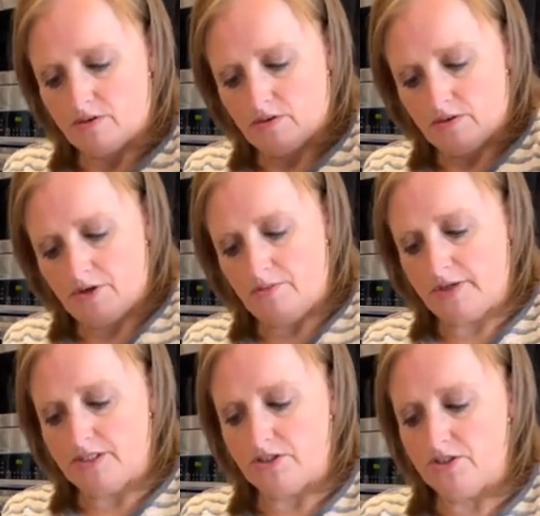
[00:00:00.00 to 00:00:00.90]
your
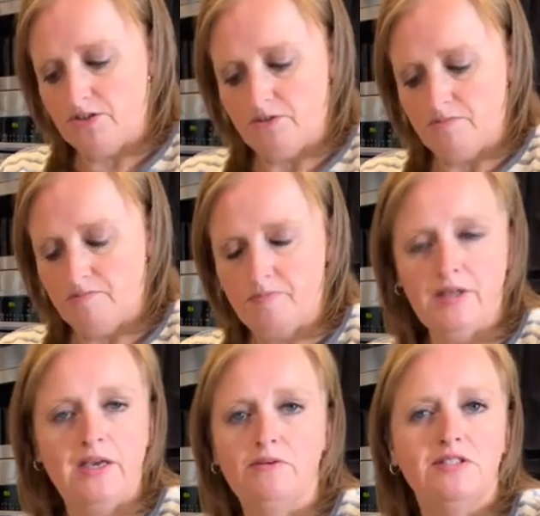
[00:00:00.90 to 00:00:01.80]
mixer, it
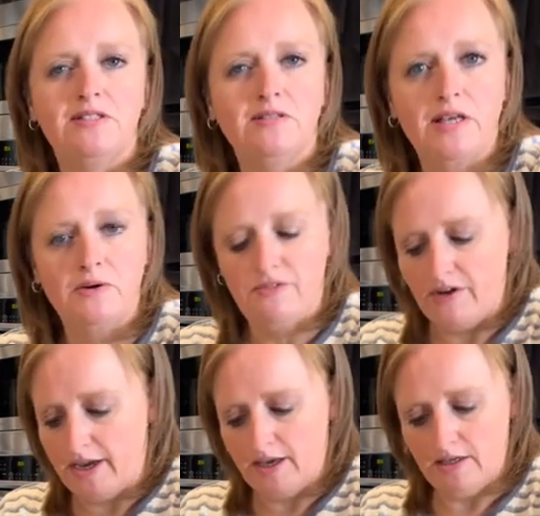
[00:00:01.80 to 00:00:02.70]
will just liquefy
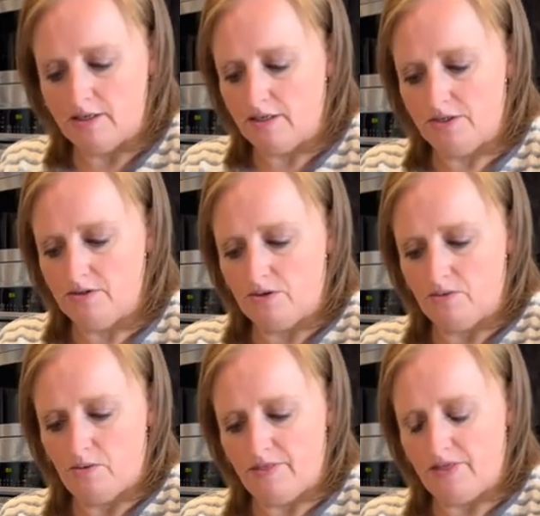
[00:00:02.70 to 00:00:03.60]
it, and you don't
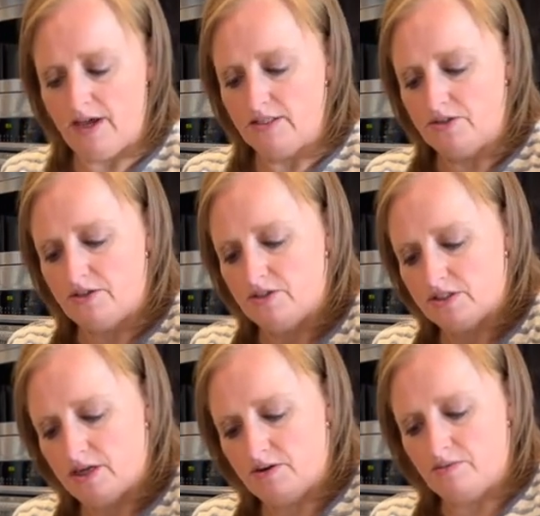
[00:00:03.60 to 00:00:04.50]
want that. So you just kind
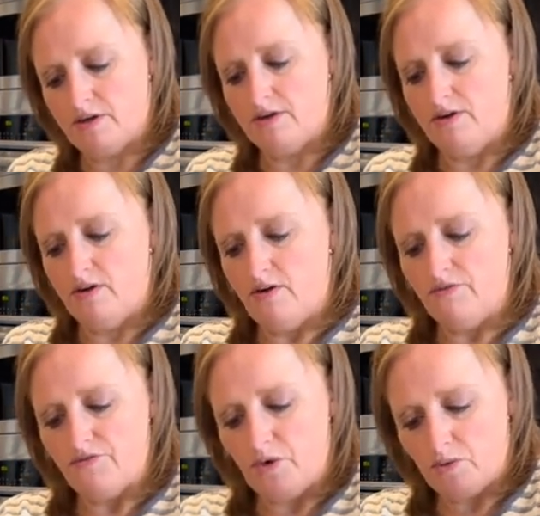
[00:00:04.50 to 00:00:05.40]
of want to
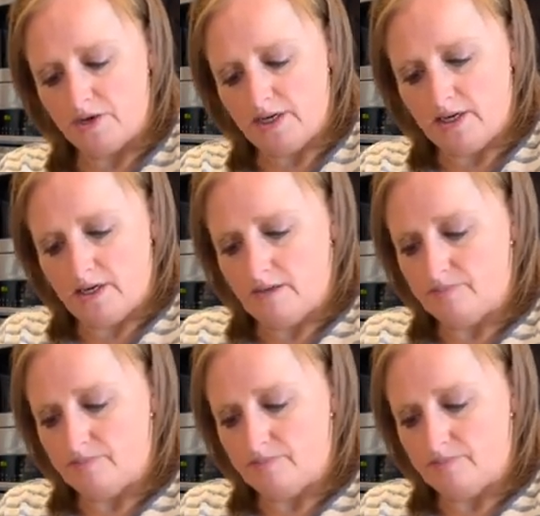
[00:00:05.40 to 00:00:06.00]
fold it in